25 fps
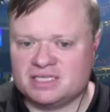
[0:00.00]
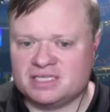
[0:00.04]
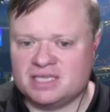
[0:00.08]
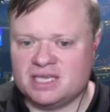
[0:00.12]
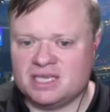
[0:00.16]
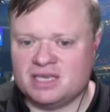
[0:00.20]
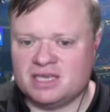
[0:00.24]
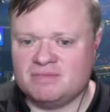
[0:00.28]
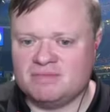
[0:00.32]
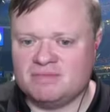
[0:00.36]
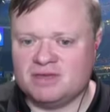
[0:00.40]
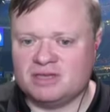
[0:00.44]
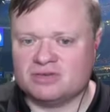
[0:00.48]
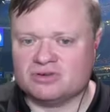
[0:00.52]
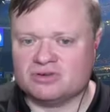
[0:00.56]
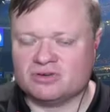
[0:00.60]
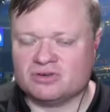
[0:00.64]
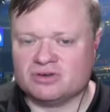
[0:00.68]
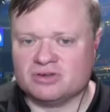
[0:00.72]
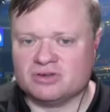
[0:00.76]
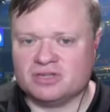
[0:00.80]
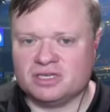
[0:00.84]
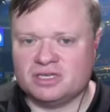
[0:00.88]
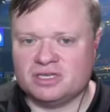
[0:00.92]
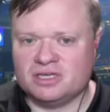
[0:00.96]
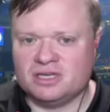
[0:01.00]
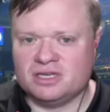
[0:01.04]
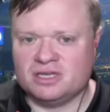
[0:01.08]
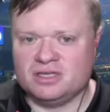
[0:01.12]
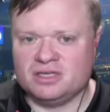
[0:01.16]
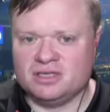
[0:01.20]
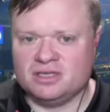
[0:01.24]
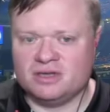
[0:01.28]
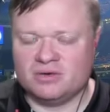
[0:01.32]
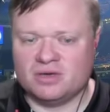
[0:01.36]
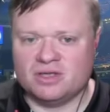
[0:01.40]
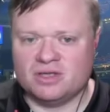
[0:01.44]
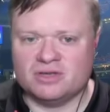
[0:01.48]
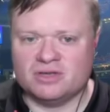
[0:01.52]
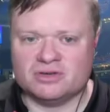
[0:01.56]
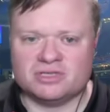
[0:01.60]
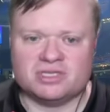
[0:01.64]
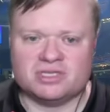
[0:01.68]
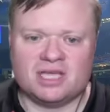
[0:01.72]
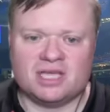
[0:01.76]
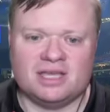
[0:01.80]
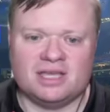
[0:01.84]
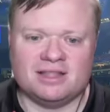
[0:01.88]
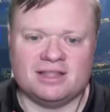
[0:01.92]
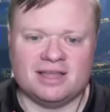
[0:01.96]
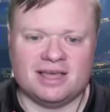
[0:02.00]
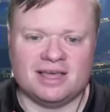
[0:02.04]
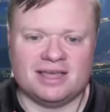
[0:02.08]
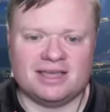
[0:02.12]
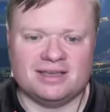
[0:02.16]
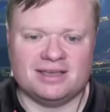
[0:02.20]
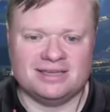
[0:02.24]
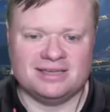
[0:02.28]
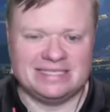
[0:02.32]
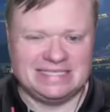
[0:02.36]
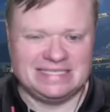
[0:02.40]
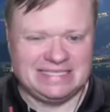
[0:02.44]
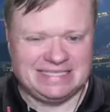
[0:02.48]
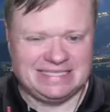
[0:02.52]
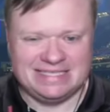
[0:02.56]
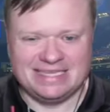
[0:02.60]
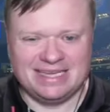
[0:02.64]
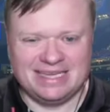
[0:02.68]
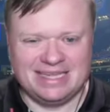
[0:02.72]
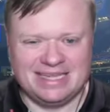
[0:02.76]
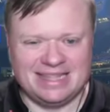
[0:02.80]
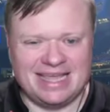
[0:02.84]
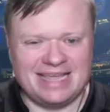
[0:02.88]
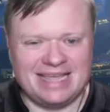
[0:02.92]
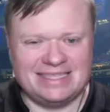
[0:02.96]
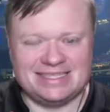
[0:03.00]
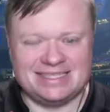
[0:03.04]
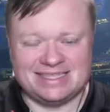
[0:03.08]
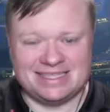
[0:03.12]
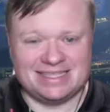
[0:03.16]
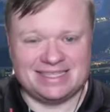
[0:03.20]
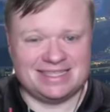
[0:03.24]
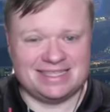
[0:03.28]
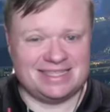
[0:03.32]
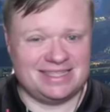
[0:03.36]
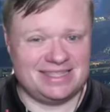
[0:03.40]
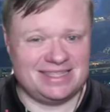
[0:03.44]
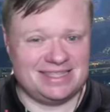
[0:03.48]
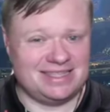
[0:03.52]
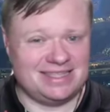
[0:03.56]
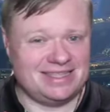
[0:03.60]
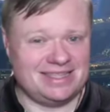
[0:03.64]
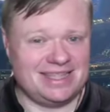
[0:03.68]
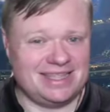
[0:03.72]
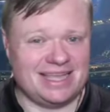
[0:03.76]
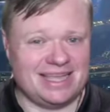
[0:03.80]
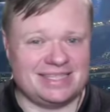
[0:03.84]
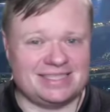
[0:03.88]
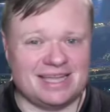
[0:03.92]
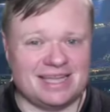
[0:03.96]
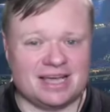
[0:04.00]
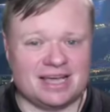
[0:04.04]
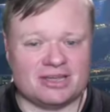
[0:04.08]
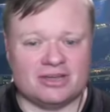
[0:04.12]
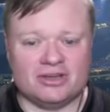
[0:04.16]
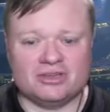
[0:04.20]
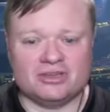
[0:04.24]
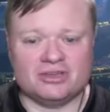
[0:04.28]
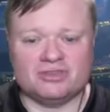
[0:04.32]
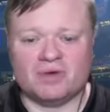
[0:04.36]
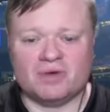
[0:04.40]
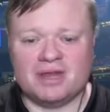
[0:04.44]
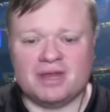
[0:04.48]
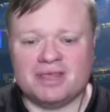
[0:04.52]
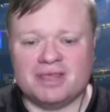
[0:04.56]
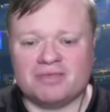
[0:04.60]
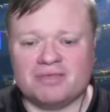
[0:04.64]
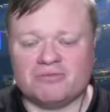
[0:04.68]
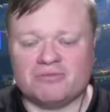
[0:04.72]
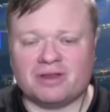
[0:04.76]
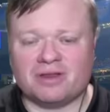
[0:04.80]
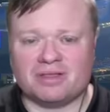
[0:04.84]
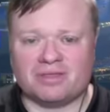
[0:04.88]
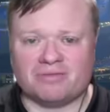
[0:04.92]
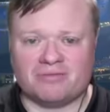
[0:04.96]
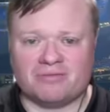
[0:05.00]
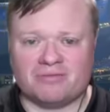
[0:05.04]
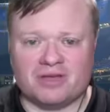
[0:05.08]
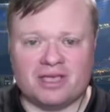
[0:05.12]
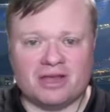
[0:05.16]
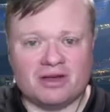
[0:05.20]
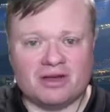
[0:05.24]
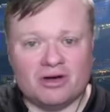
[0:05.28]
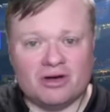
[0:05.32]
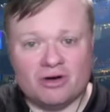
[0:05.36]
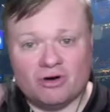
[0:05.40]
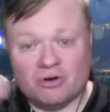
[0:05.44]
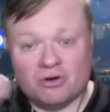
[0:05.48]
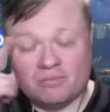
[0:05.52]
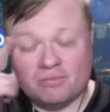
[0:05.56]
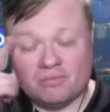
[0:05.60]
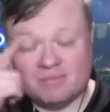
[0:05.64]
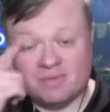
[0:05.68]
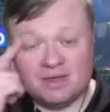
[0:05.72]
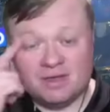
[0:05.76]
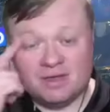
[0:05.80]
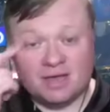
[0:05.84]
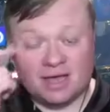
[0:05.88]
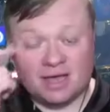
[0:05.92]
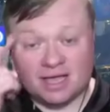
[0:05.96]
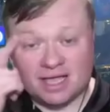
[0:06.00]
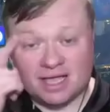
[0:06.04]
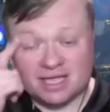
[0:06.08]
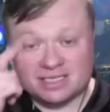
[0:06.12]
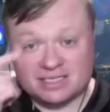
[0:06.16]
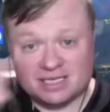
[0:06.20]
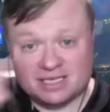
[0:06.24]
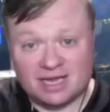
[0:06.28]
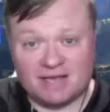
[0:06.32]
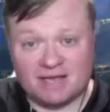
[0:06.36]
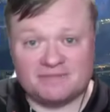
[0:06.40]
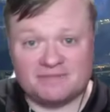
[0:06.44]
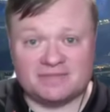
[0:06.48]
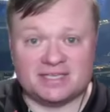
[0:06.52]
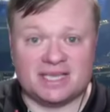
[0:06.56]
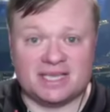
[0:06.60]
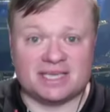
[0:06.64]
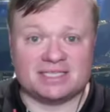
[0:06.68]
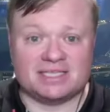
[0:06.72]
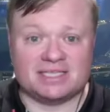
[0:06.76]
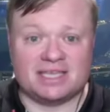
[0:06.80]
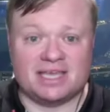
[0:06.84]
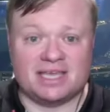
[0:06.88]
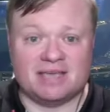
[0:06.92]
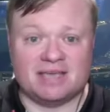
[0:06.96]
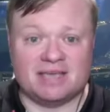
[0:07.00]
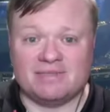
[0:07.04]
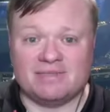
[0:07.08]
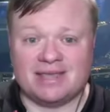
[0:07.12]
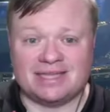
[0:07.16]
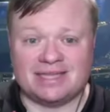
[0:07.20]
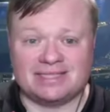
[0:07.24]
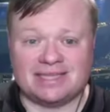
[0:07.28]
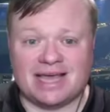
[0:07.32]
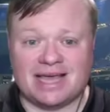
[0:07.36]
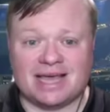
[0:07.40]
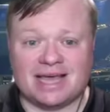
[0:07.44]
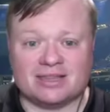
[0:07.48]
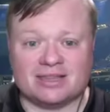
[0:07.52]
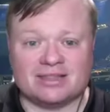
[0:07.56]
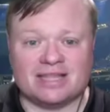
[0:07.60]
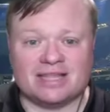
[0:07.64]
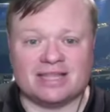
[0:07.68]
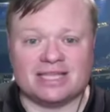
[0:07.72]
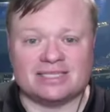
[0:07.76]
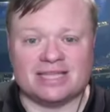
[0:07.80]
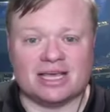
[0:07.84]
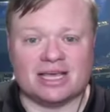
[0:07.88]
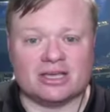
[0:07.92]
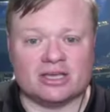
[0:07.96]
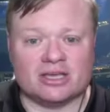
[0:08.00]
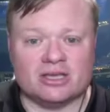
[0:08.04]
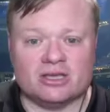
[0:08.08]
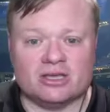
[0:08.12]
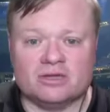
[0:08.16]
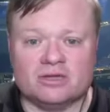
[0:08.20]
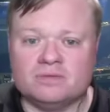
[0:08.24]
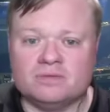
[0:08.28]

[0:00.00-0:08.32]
team internally, in, you know, in your state. Like that's that's not good. Twenty three to three at home against an FCS team. That's not that's not good.